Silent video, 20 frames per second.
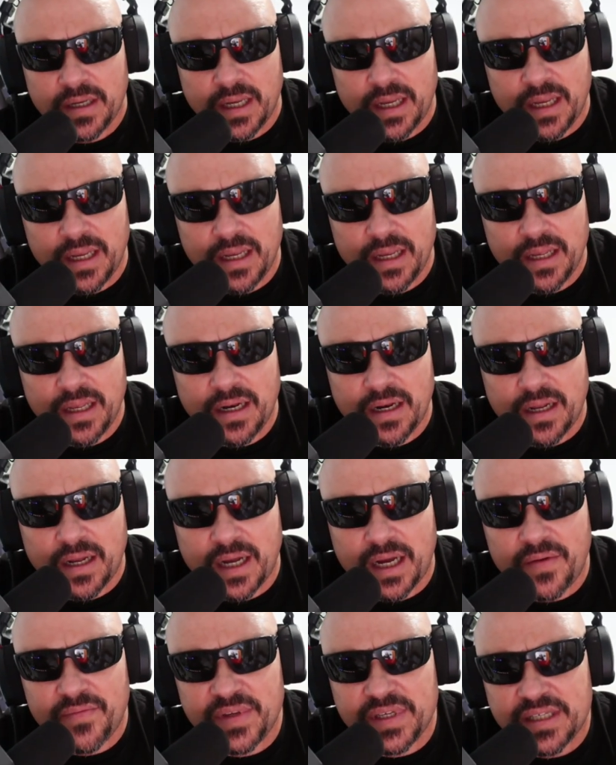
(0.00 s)
And
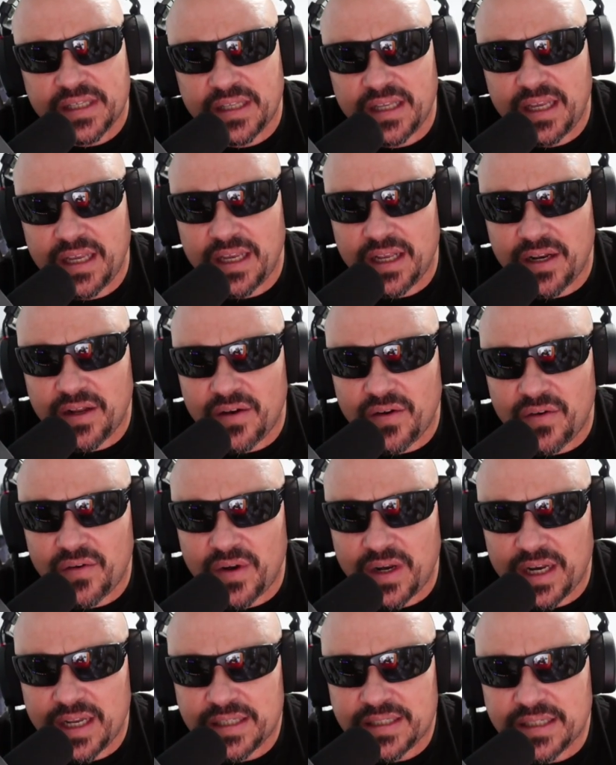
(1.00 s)
obviously, you know,
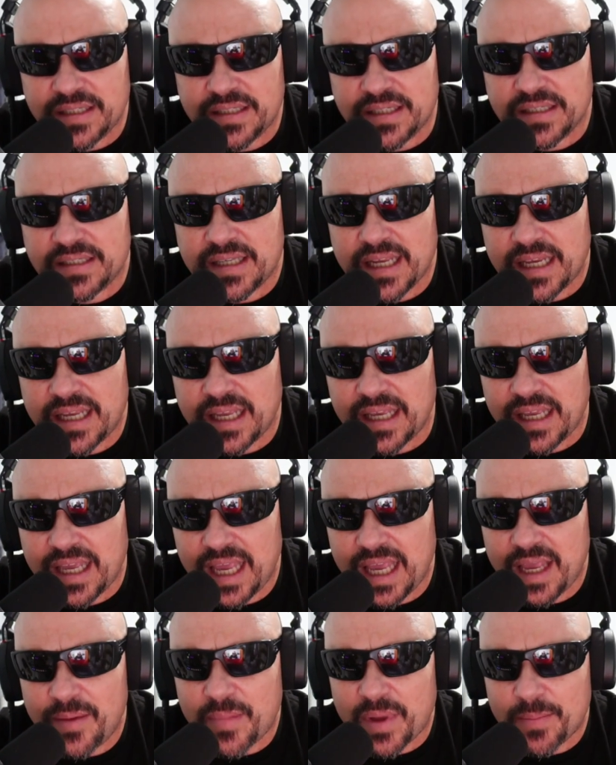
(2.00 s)
this is his second
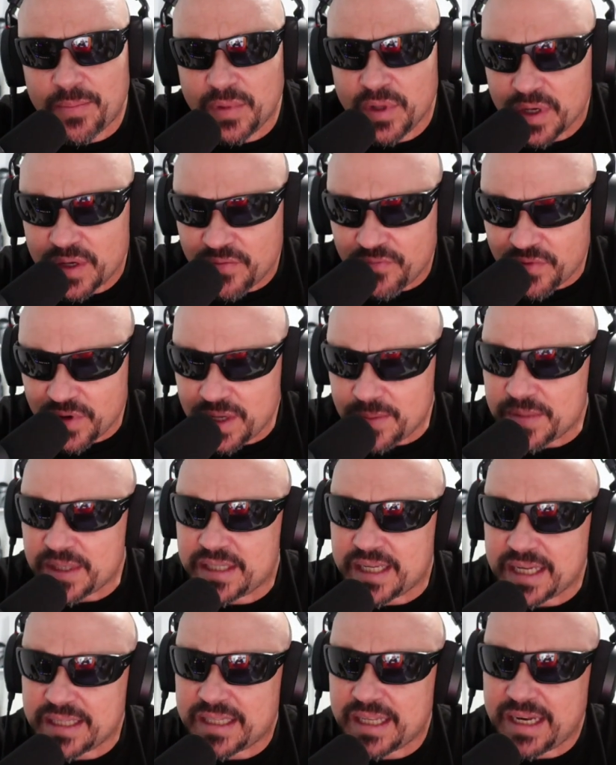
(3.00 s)
game. I'm looking for him to
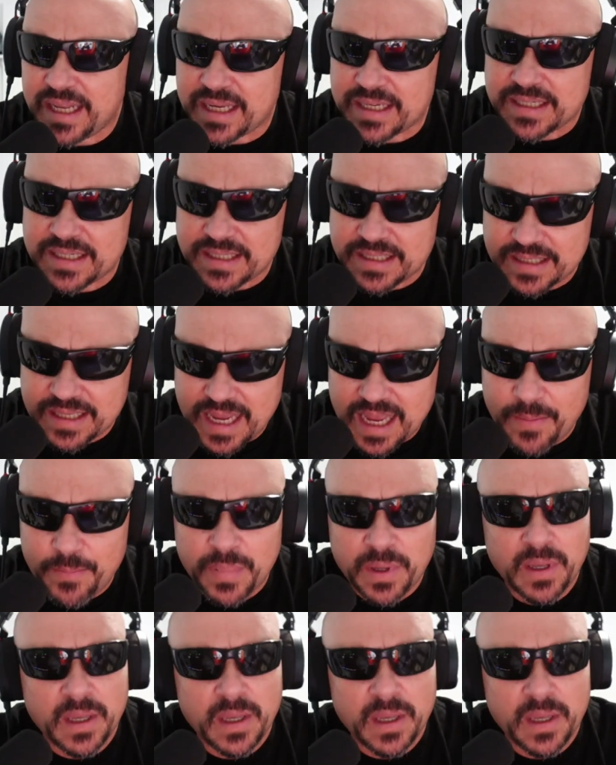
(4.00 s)
take the next step.